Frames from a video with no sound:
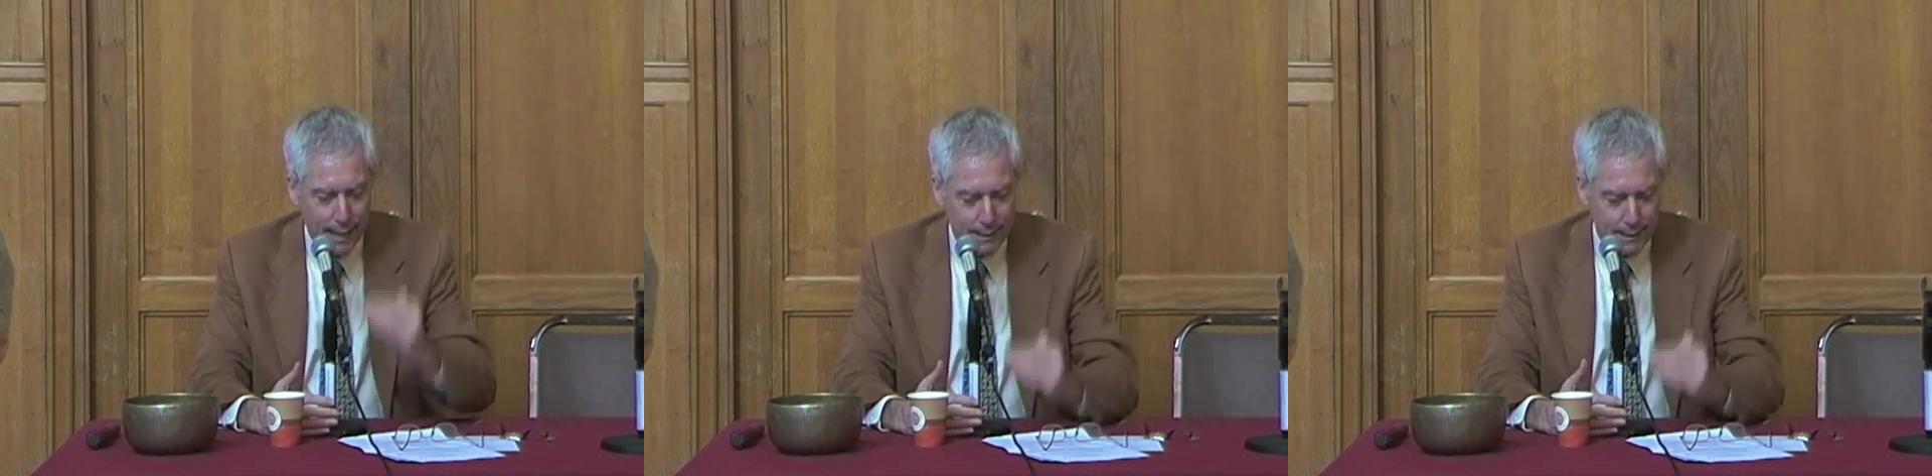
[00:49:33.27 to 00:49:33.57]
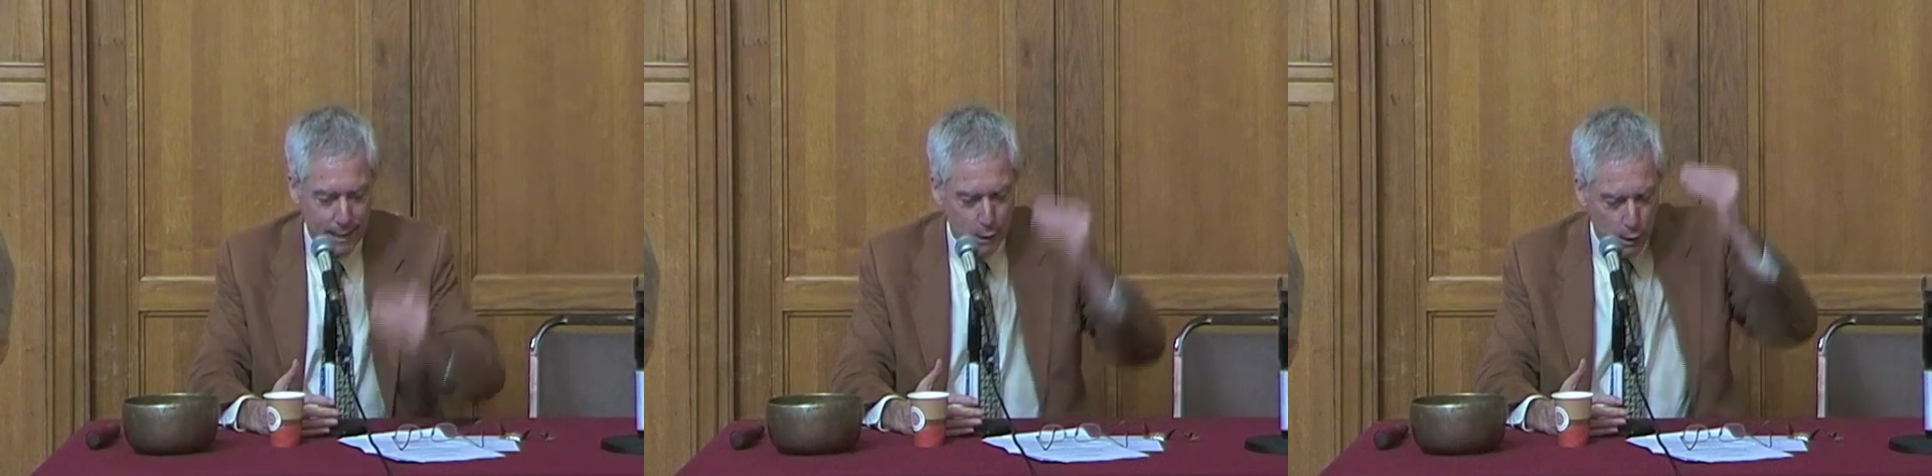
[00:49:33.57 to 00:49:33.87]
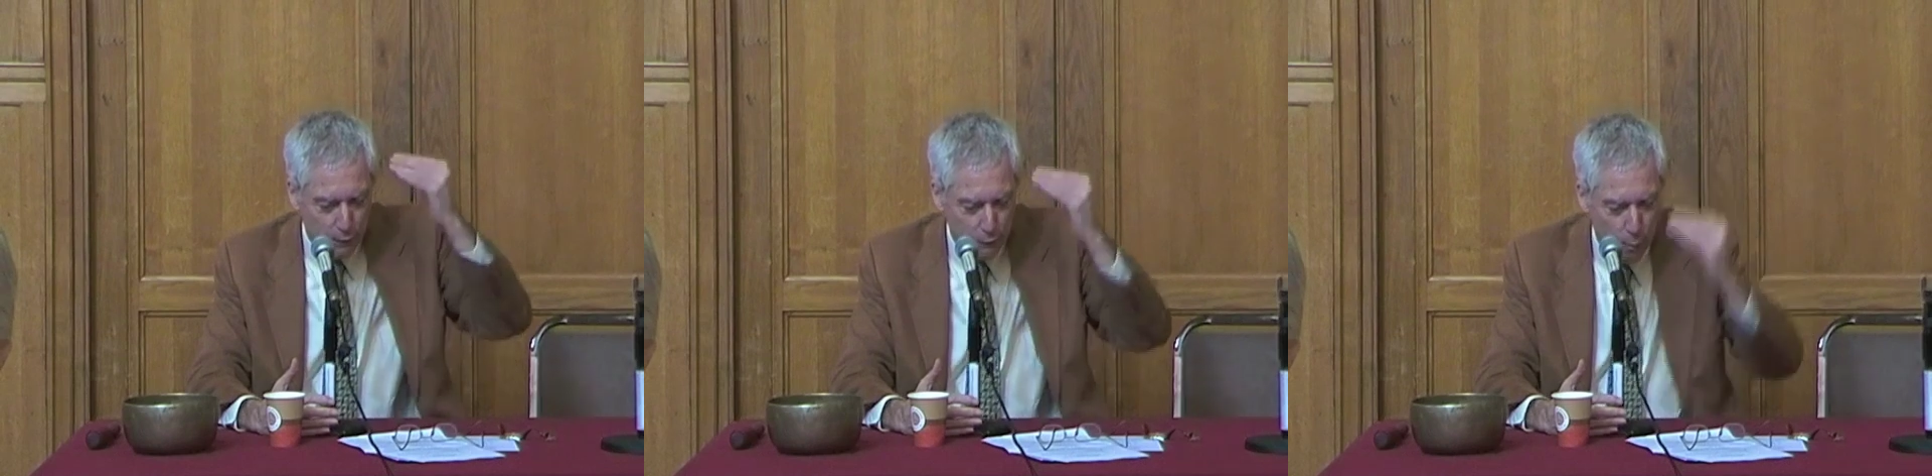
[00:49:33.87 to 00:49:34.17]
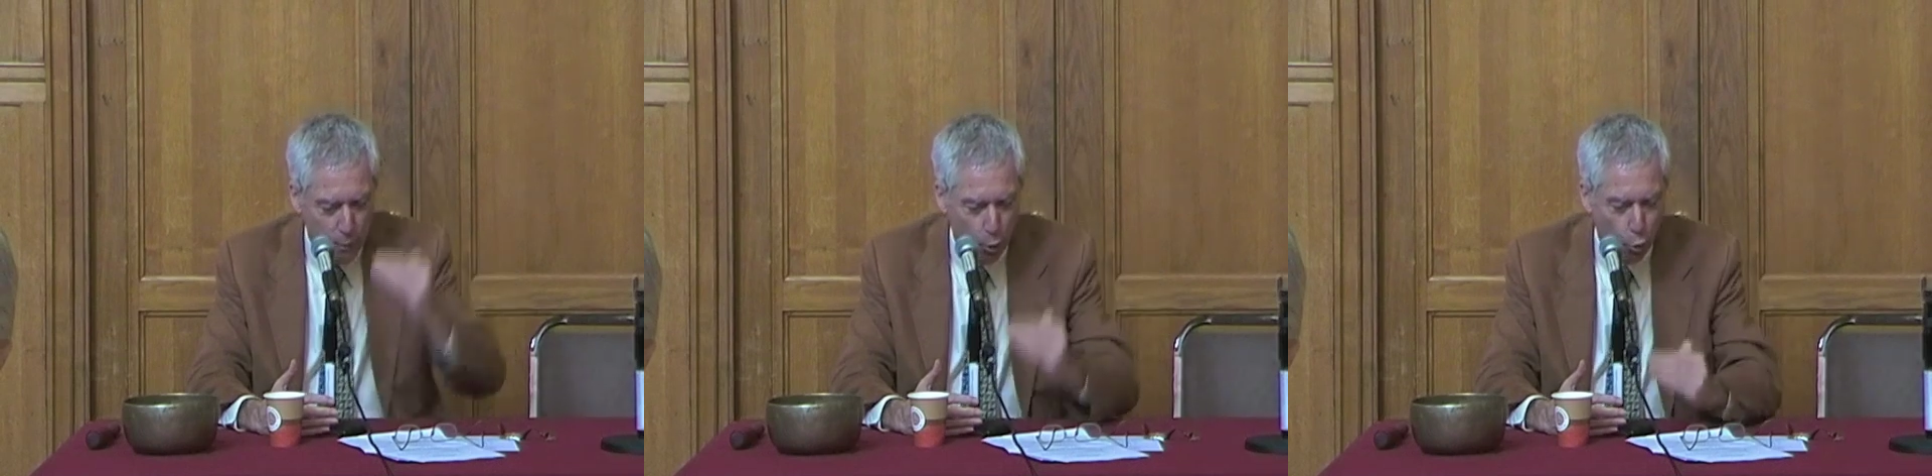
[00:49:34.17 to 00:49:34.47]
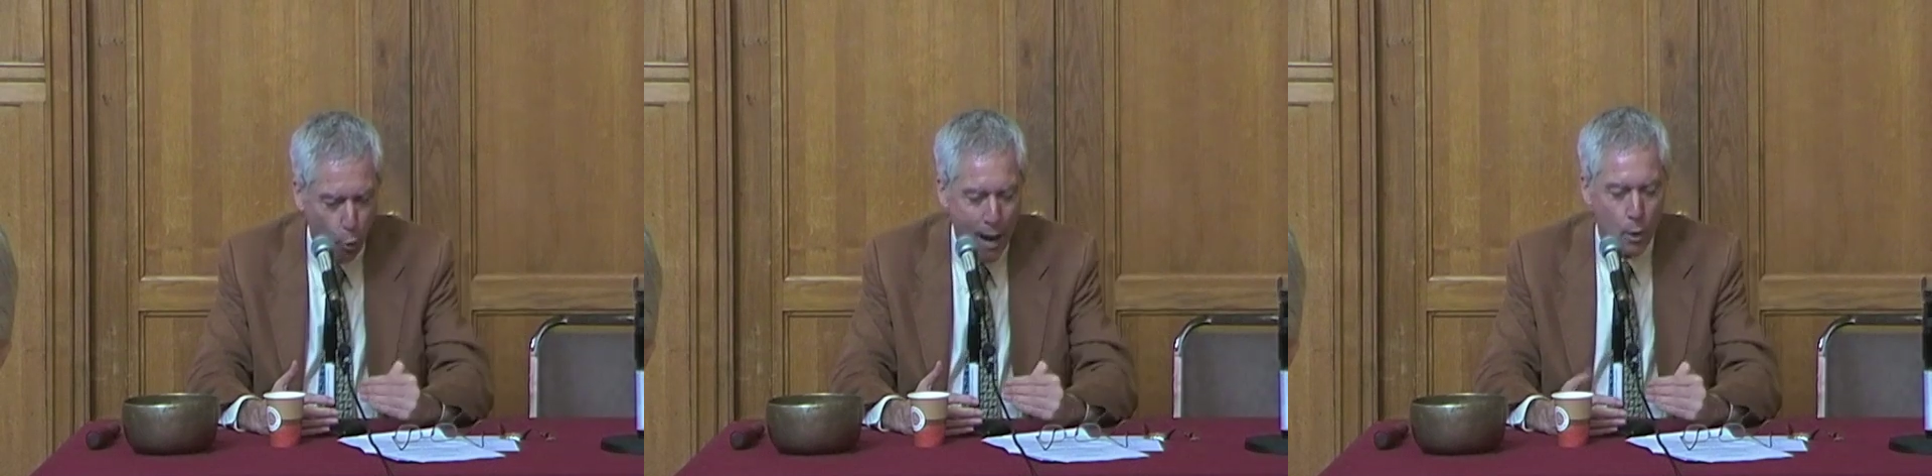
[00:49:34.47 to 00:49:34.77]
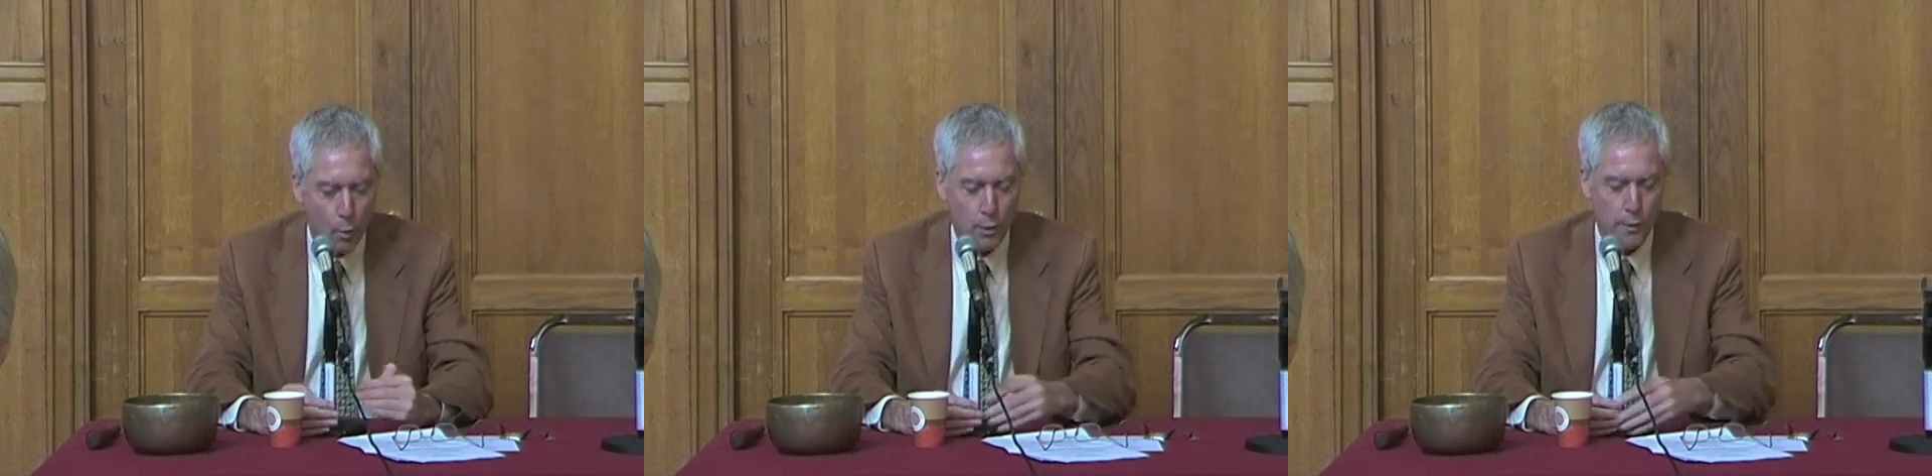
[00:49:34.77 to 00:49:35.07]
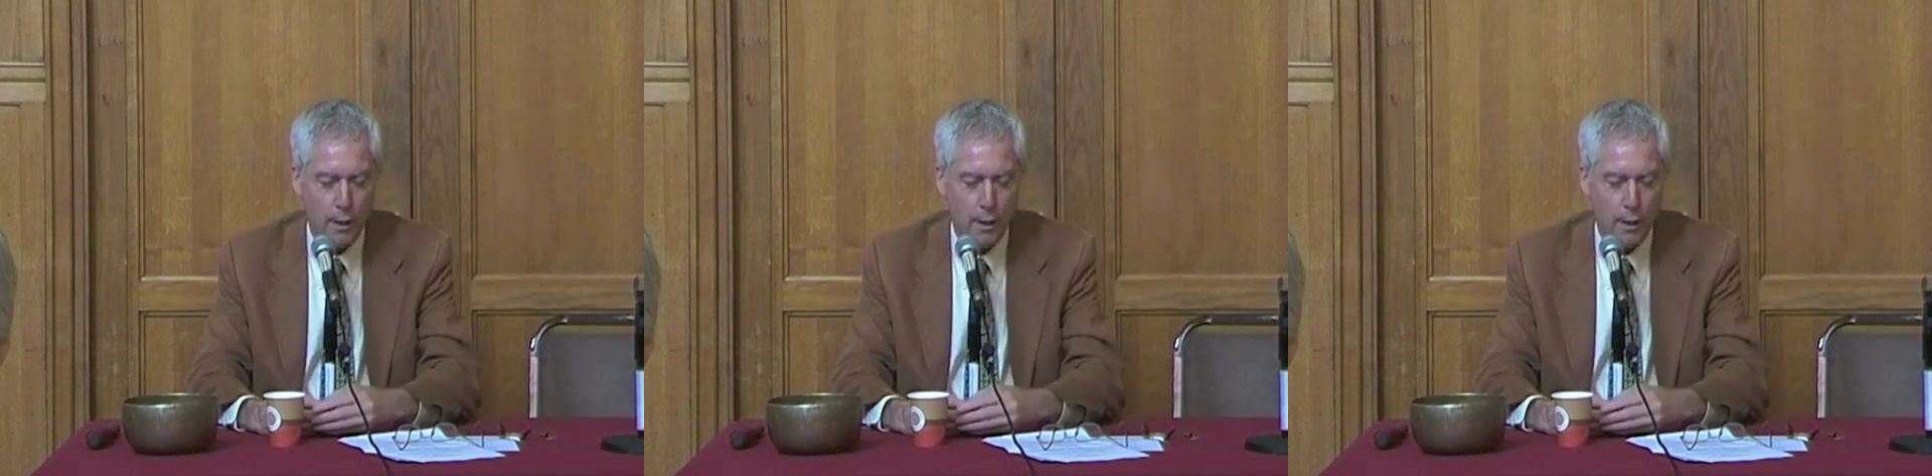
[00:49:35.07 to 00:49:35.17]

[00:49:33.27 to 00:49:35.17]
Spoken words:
existentially from the ground.